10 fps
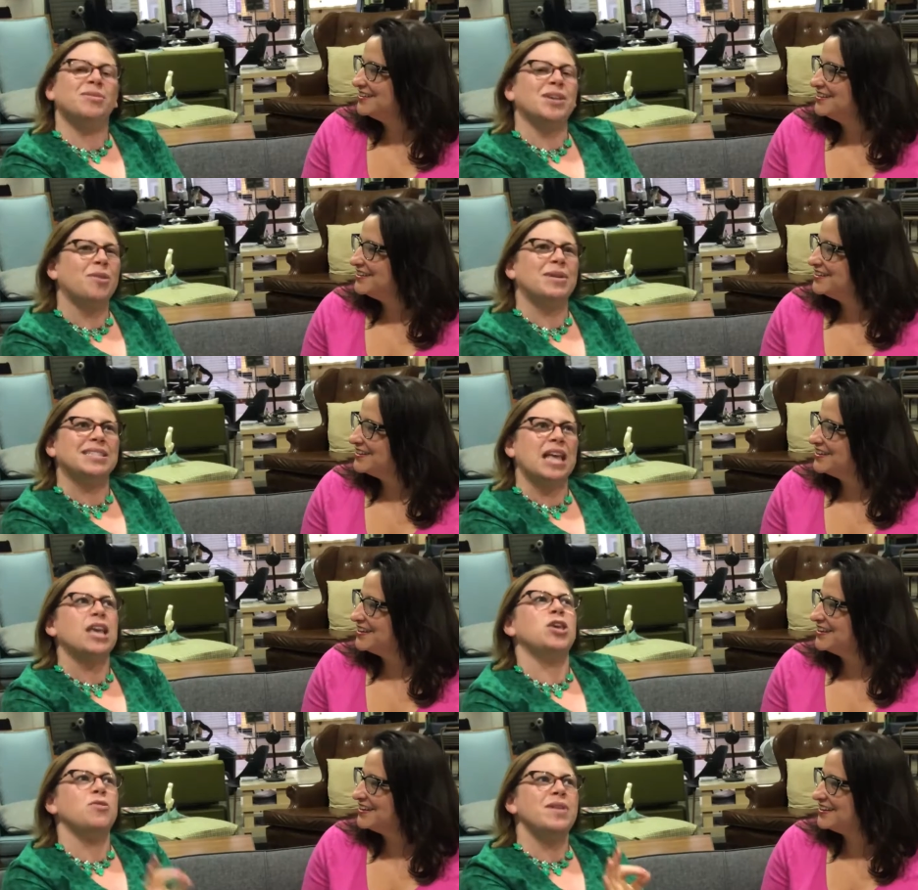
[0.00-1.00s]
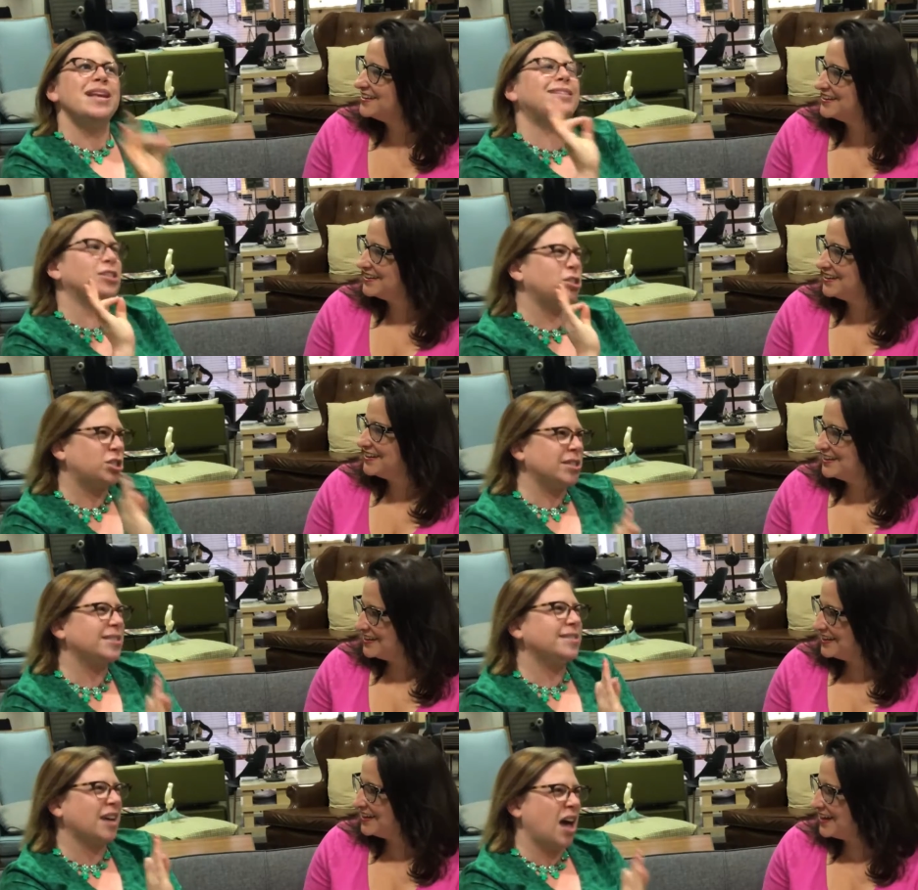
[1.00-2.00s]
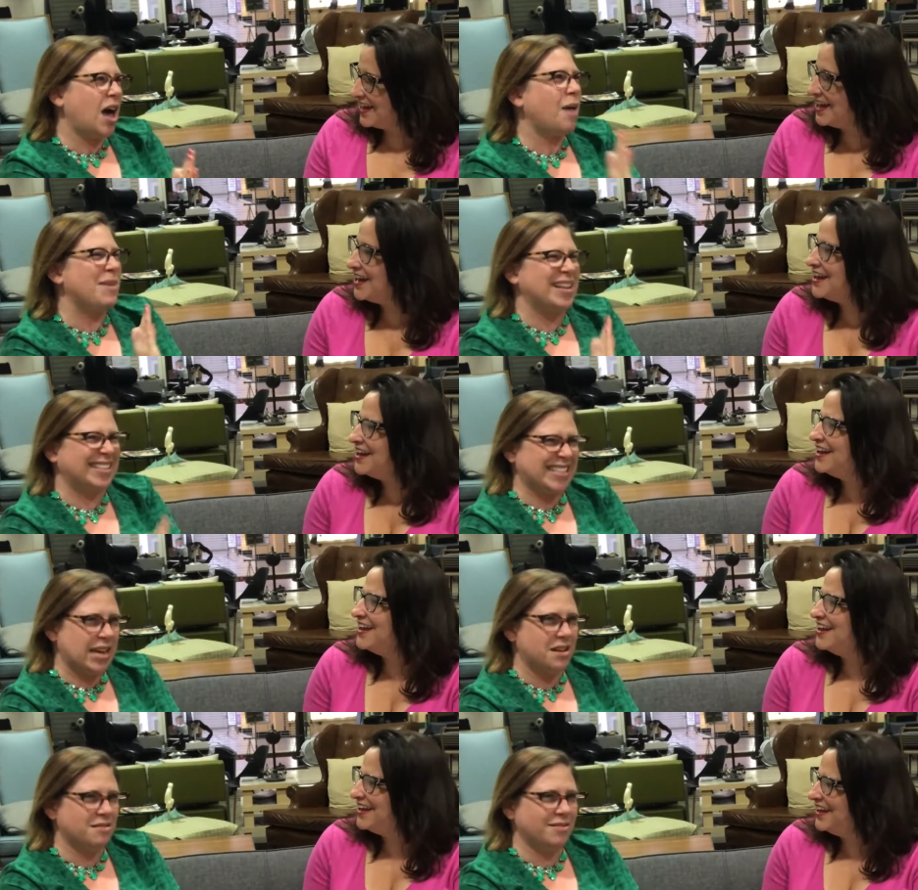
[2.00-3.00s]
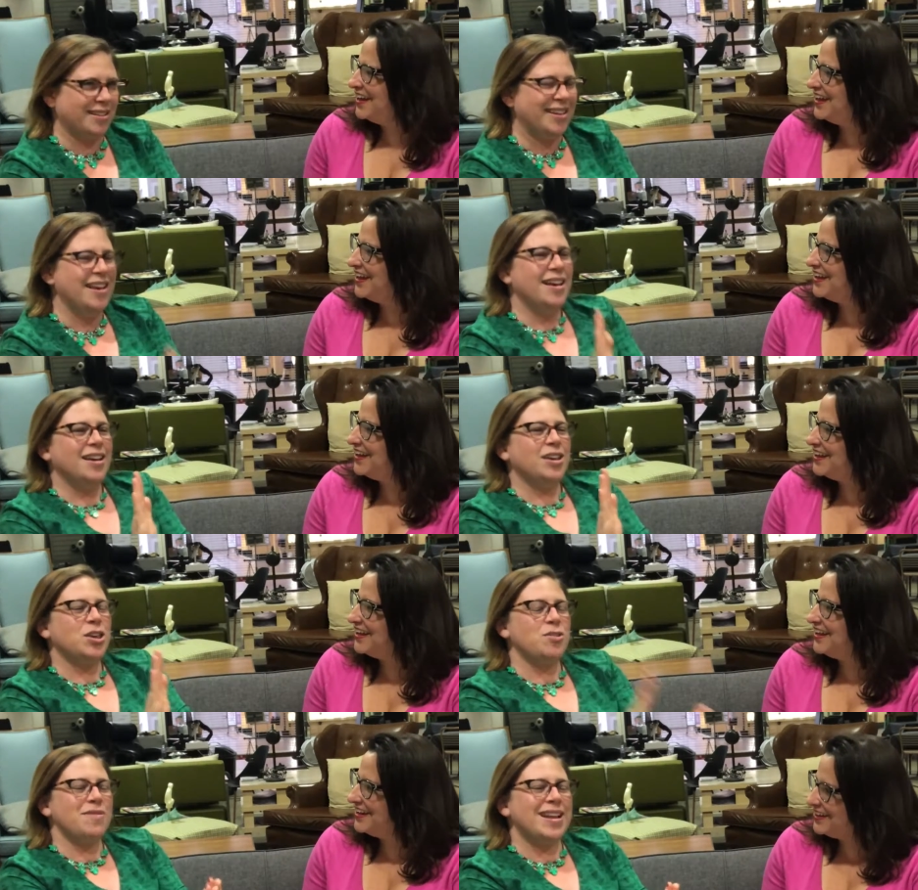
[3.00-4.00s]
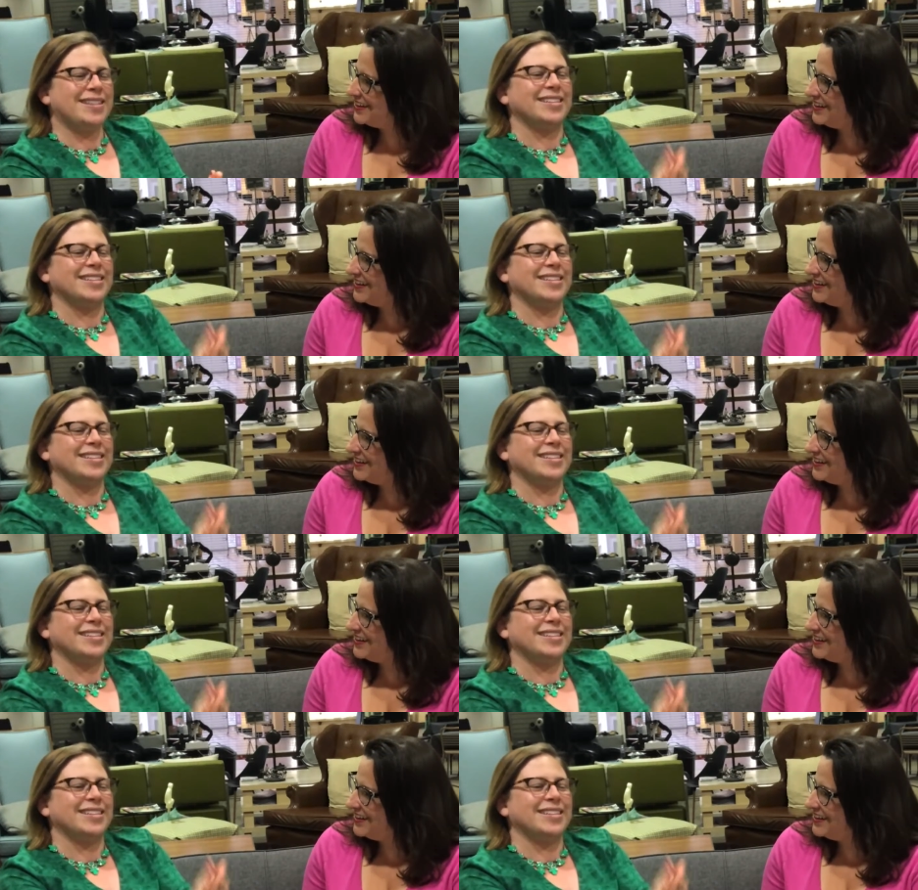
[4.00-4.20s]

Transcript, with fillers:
Speaker 1: was always like, you need to just calm it down. you need